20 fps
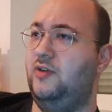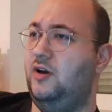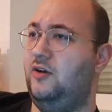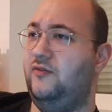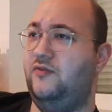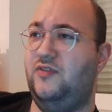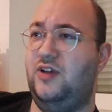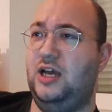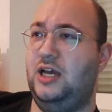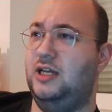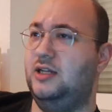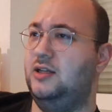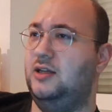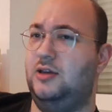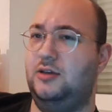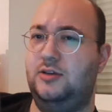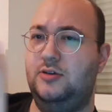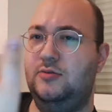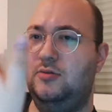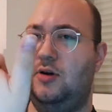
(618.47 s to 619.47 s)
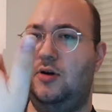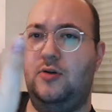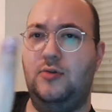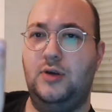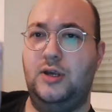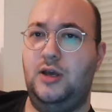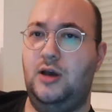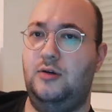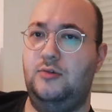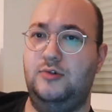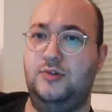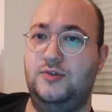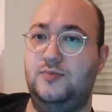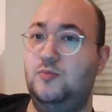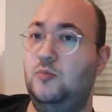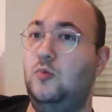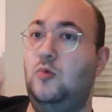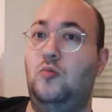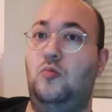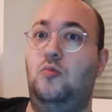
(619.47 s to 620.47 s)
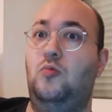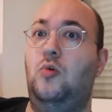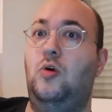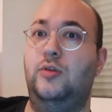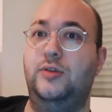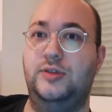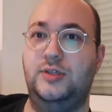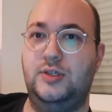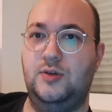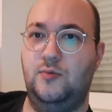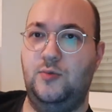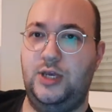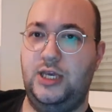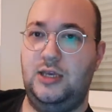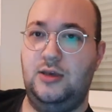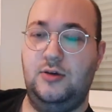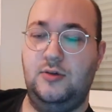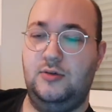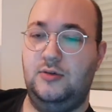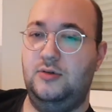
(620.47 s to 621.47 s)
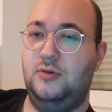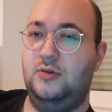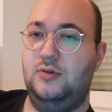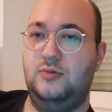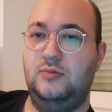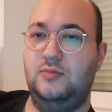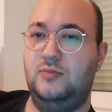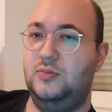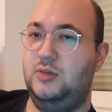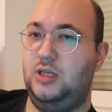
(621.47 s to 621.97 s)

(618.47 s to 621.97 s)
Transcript: I've had like Oreos once a week or,